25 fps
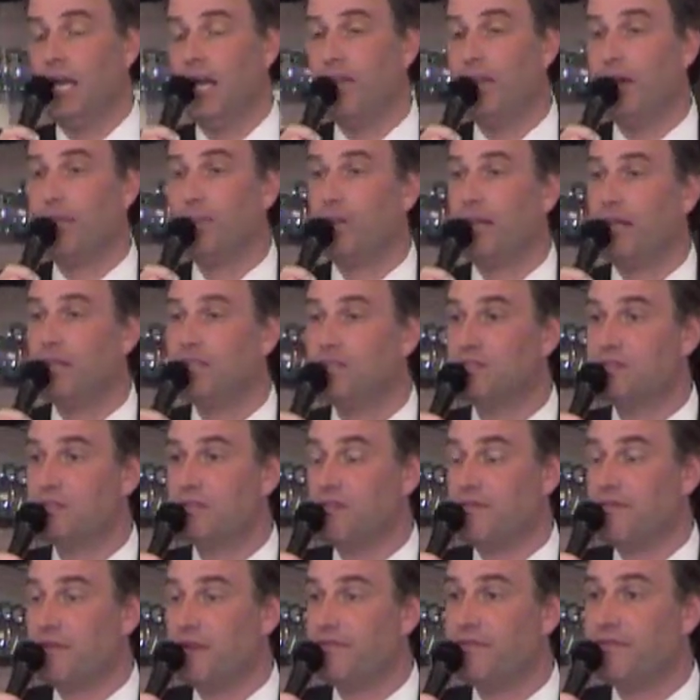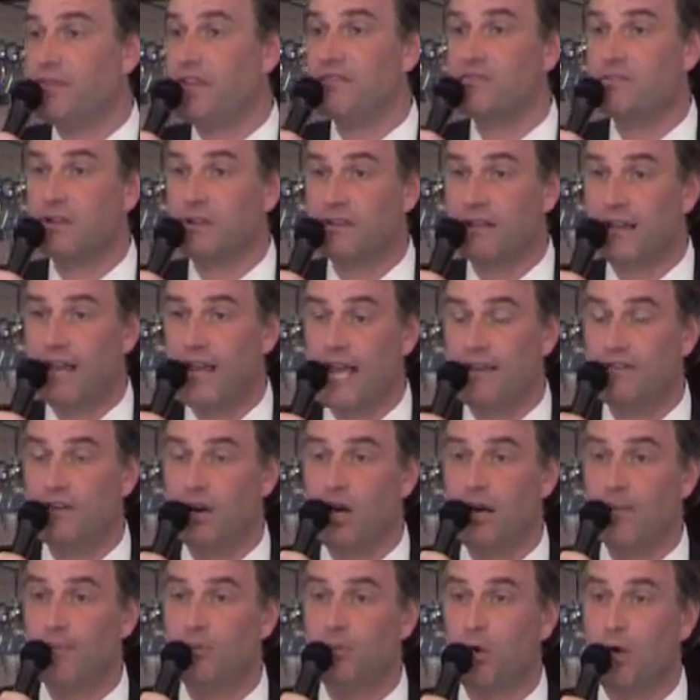And there are places in the 5th District that have
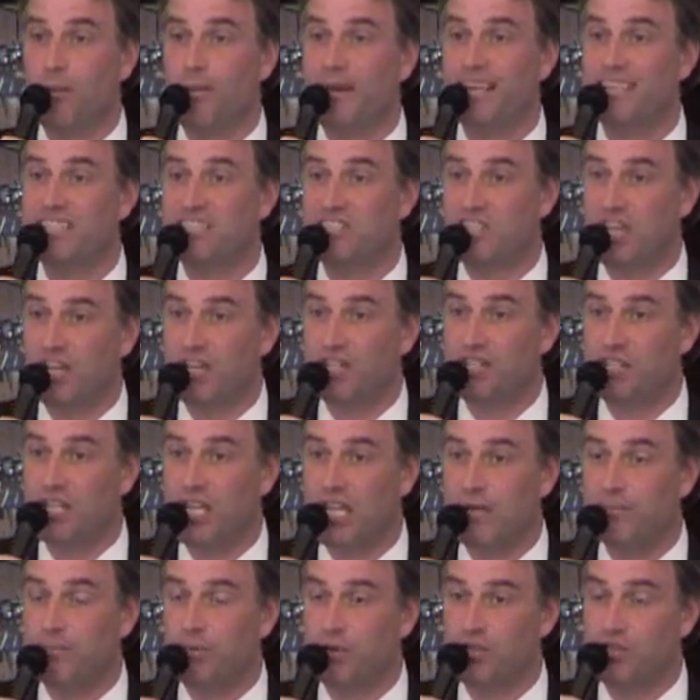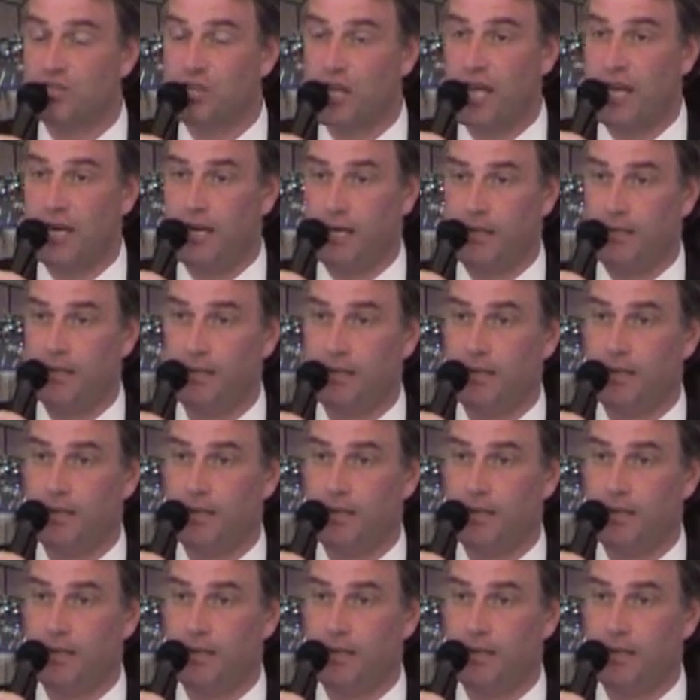unemployment at 16%.